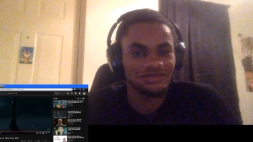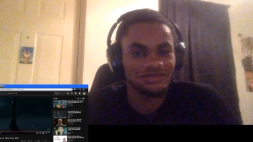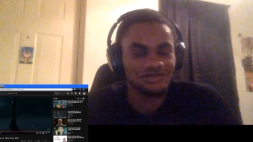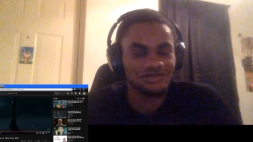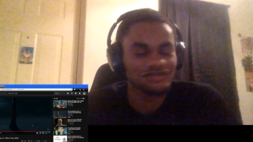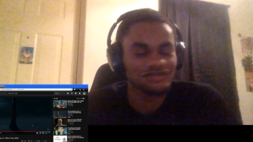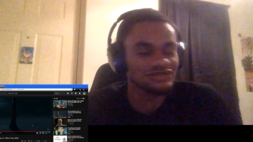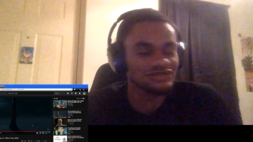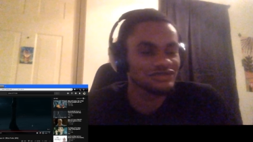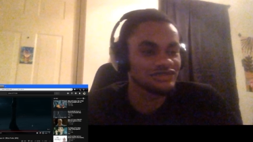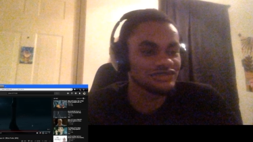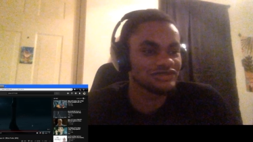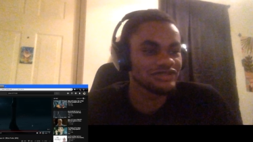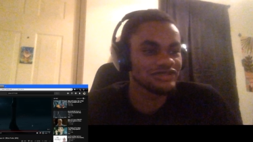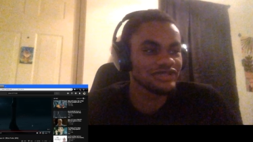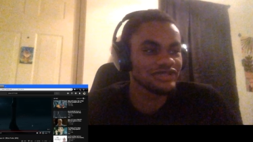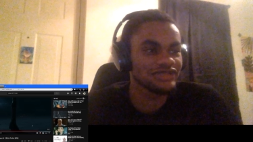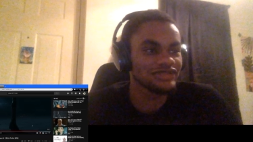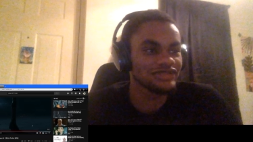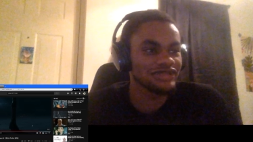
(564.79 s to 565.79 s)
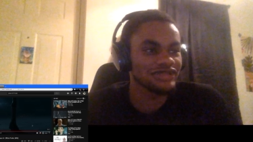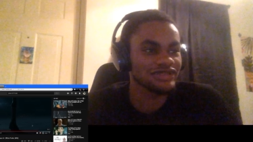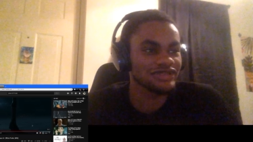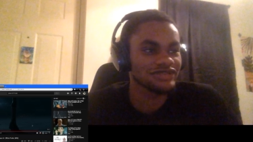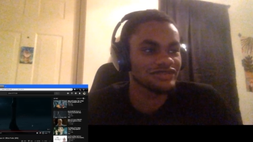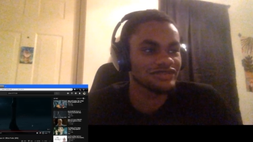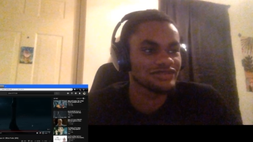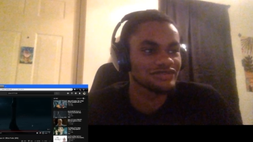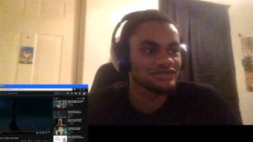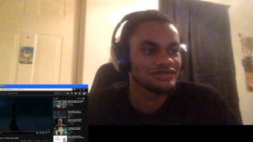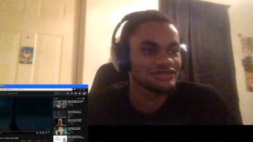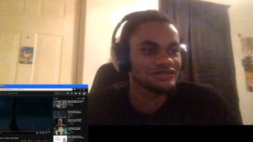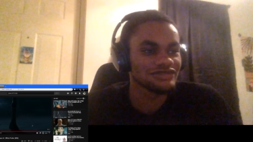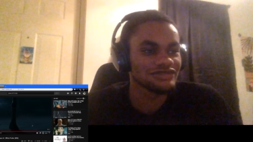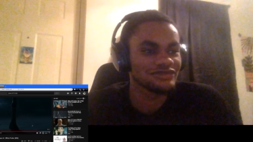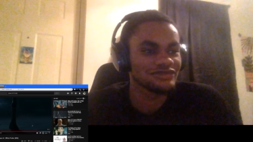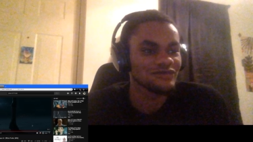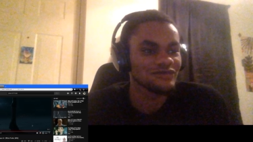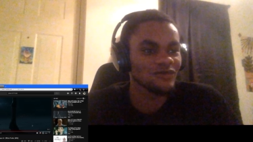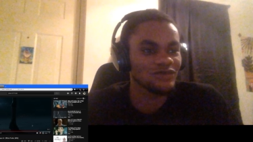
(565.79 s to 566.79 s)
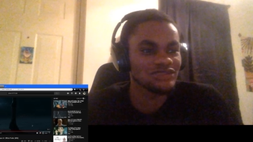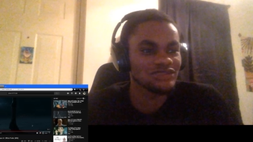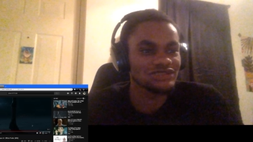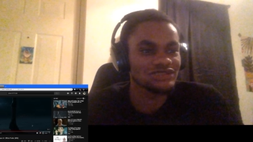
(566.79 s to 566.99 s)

Usually, you think like one